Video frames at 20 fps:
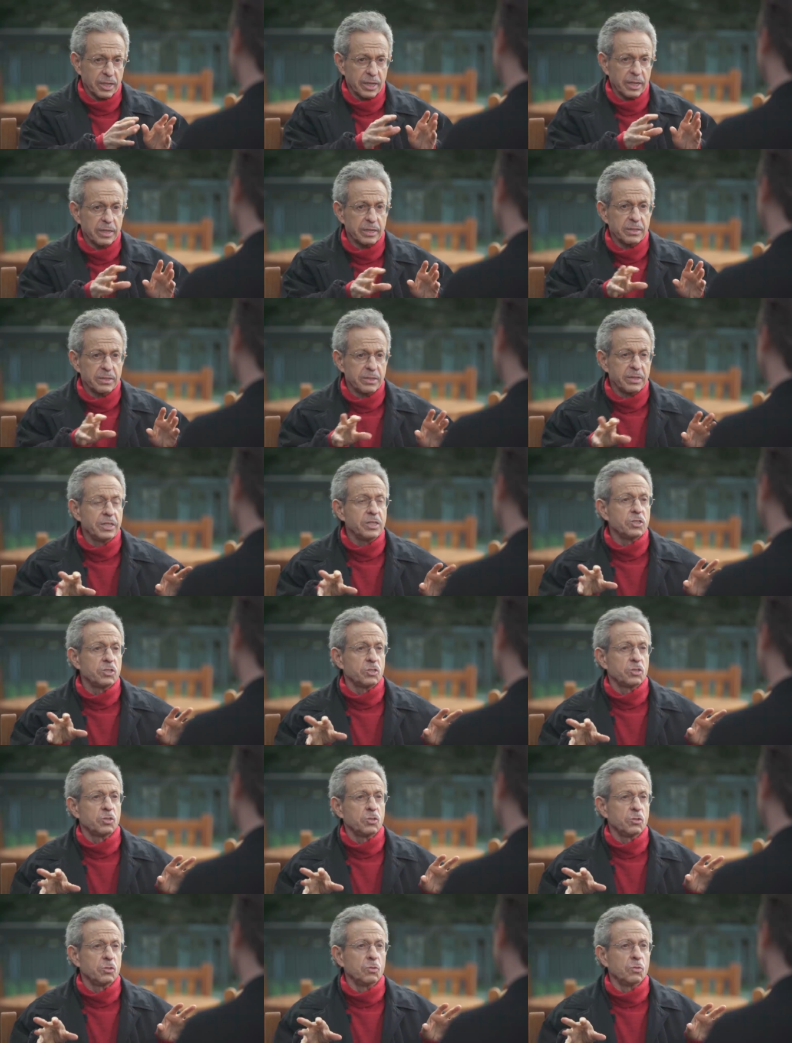in these
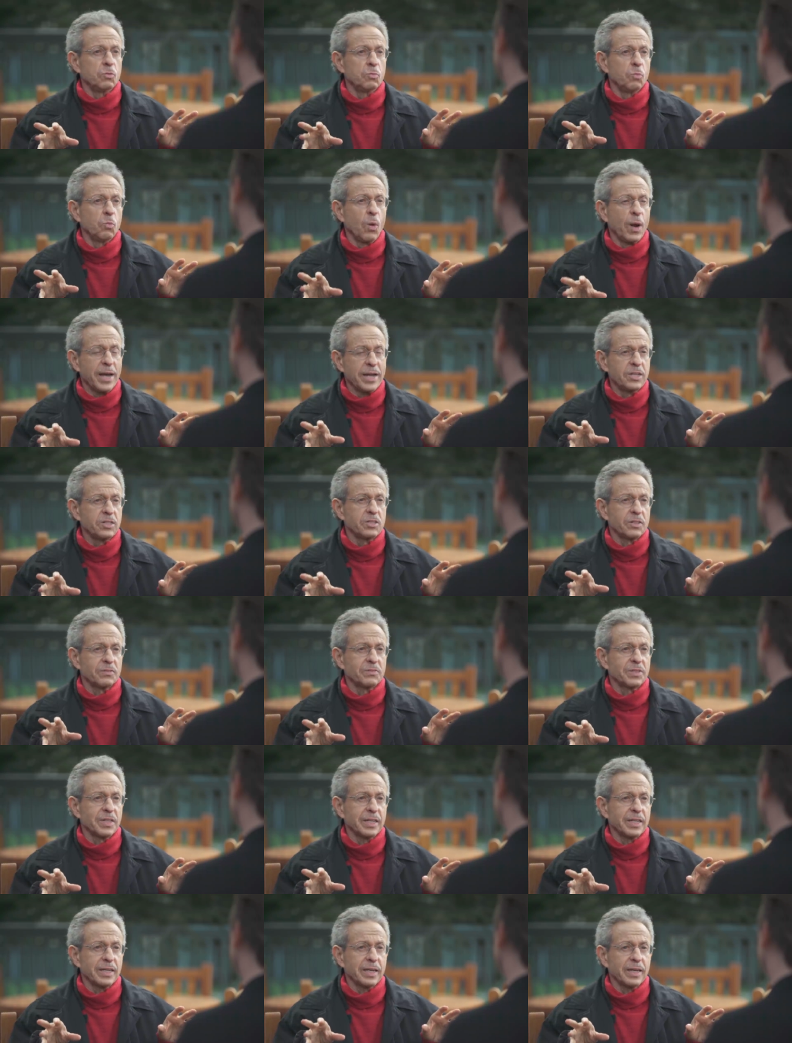two ways of
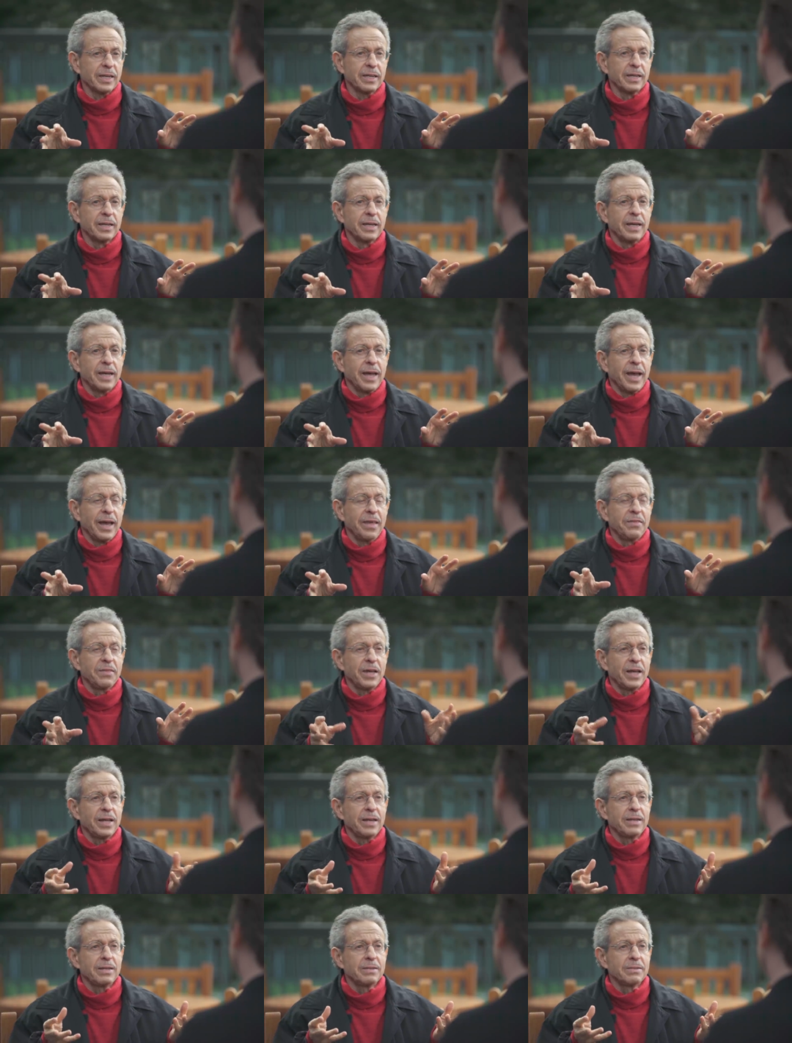thinking, and
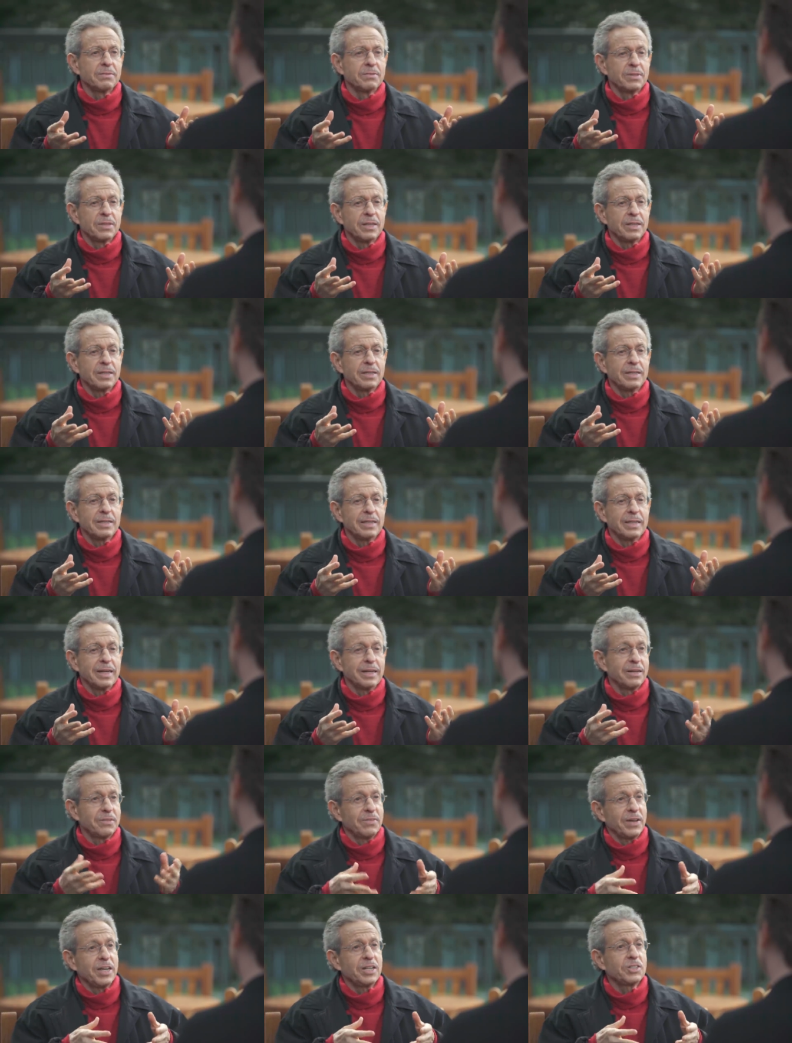then the
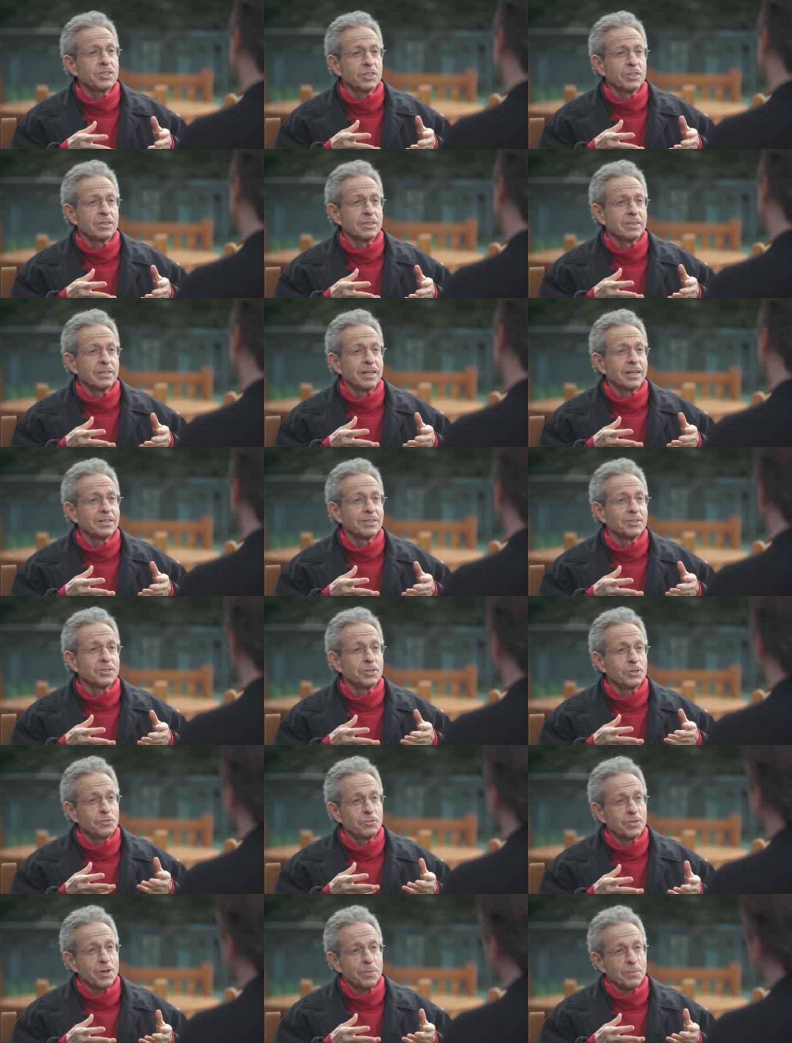innovation that
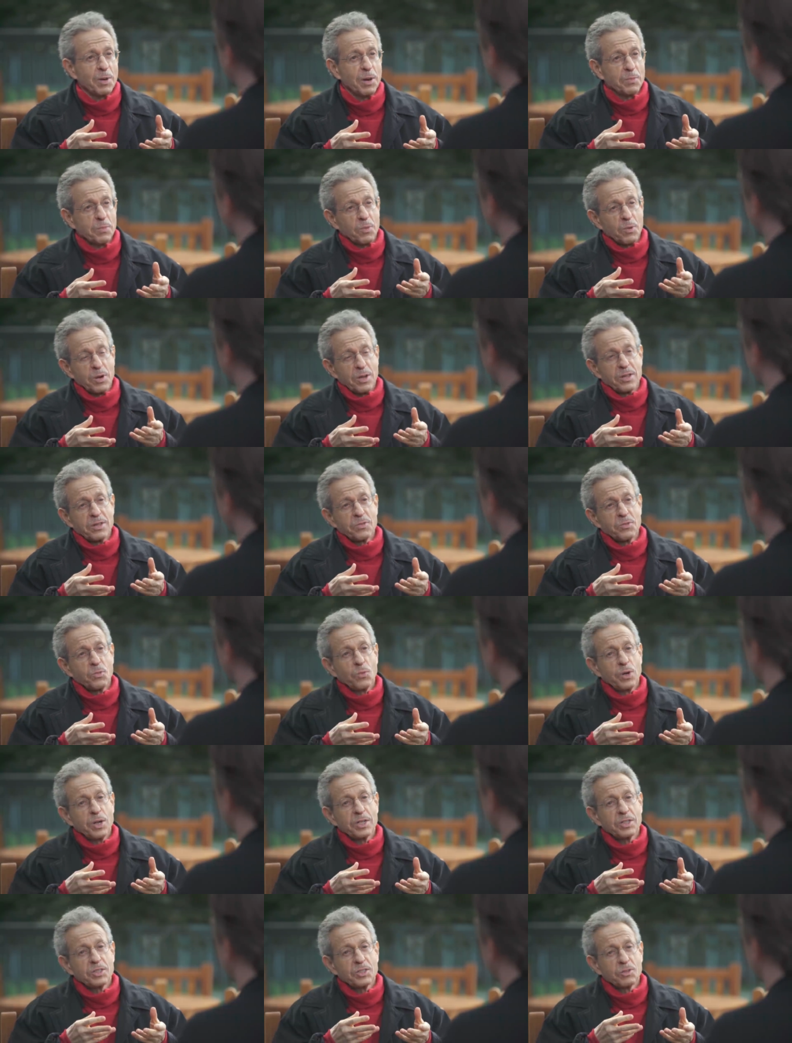you've come up with,
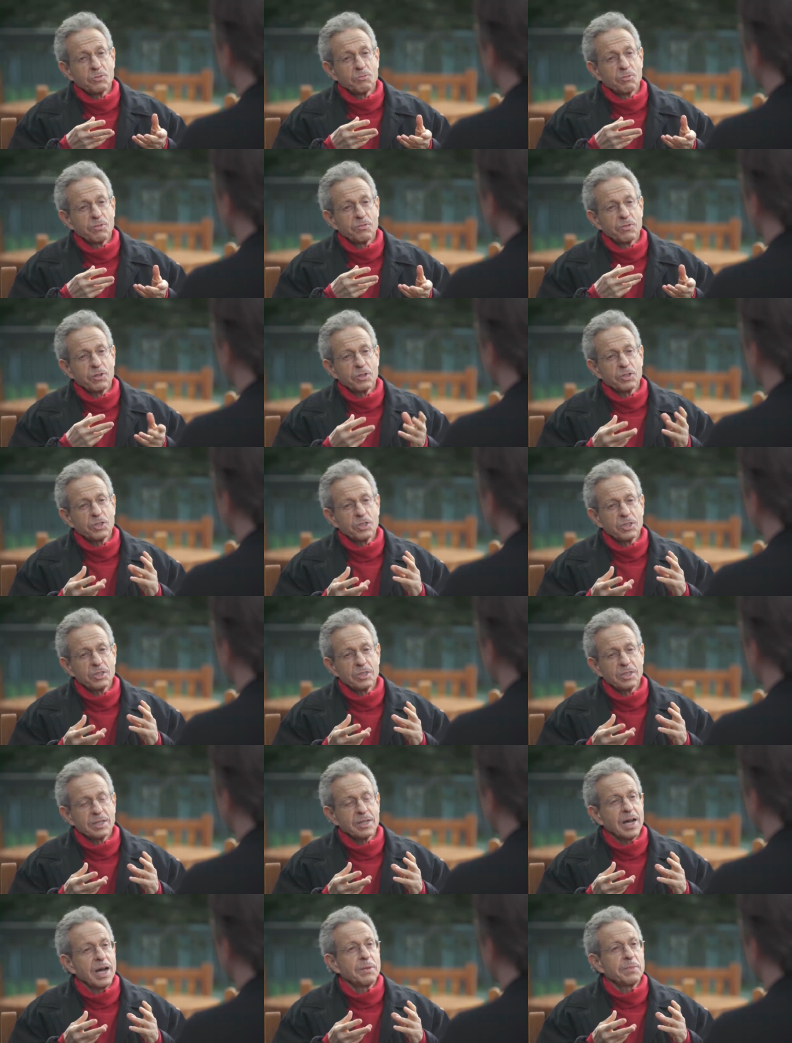which reverses
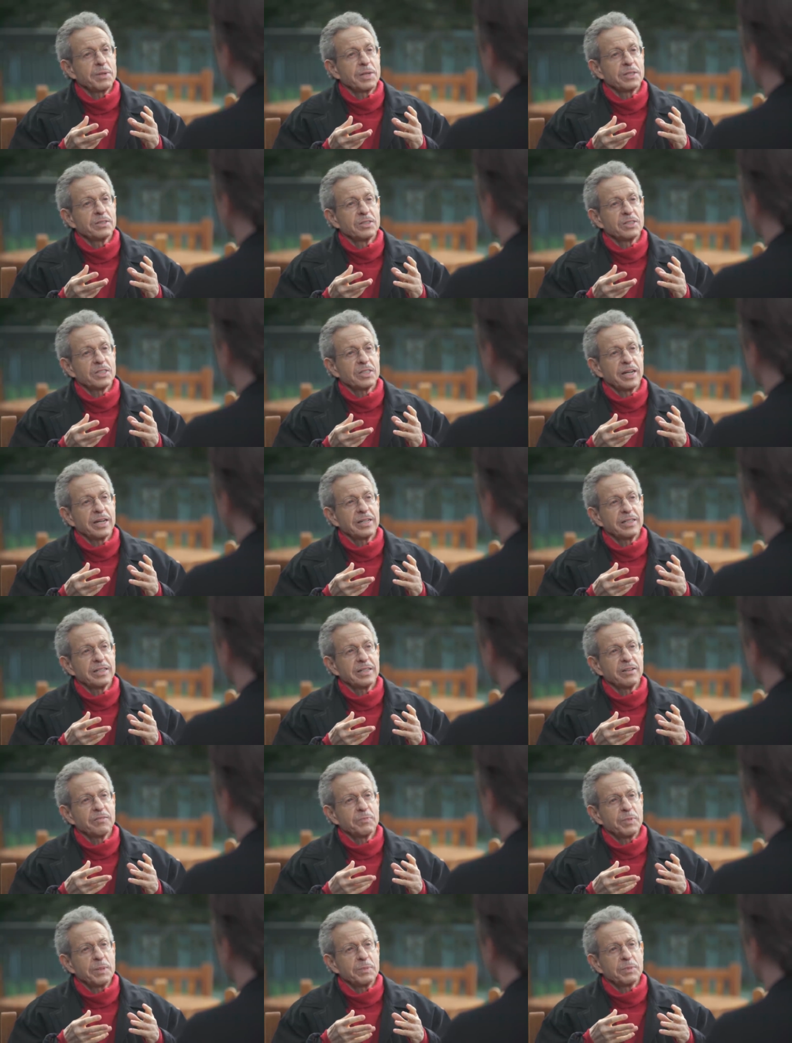the common understanding
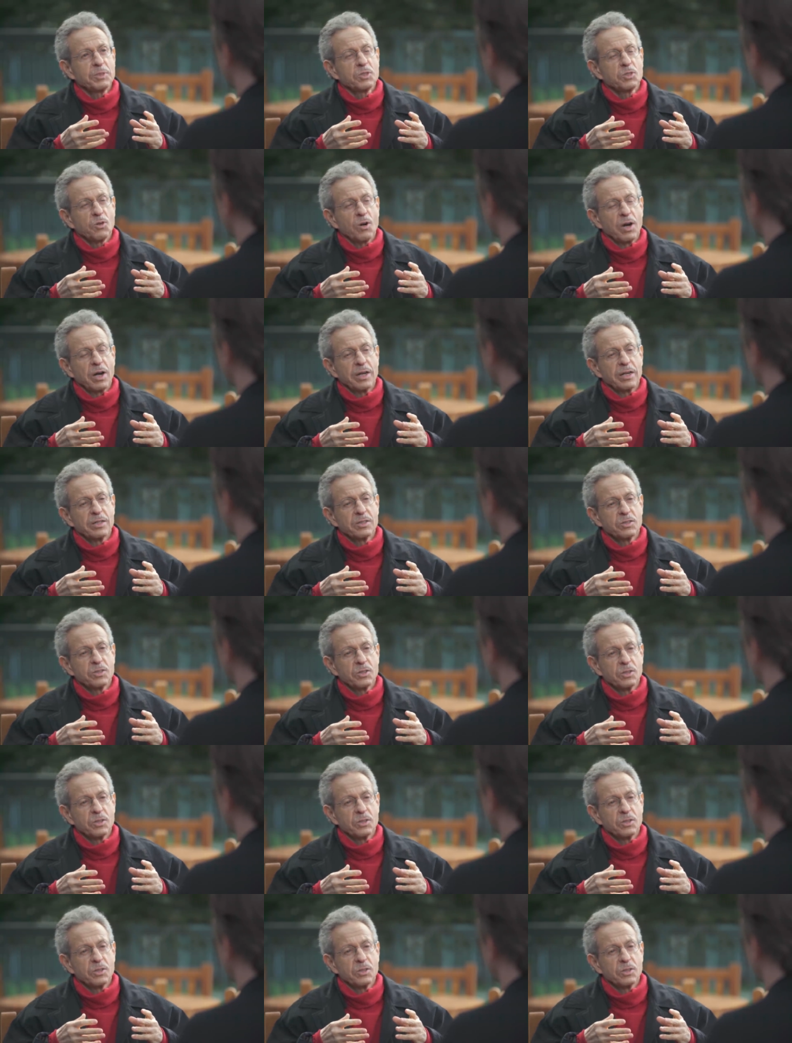of people trying